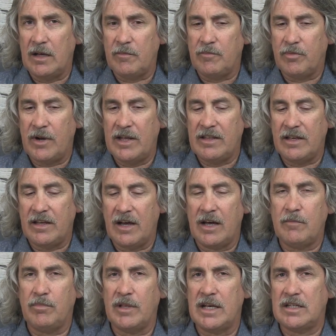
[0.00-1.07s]
pray that
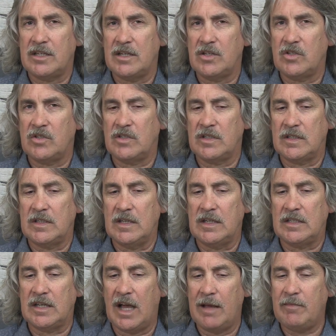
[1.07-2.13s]
God blesses the
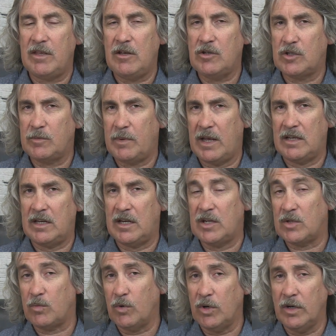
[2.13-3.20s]
time that you spend in
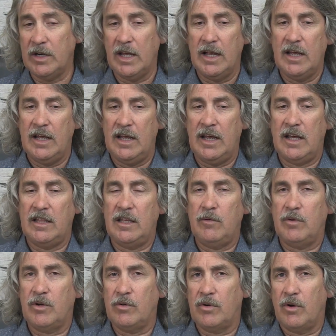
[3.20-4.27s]
His Word and that you
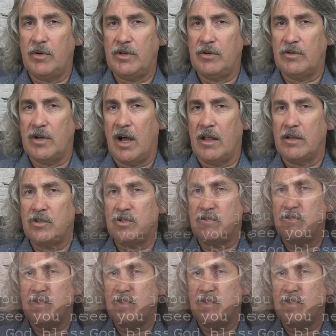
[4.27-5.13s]
would grow in your knowledge of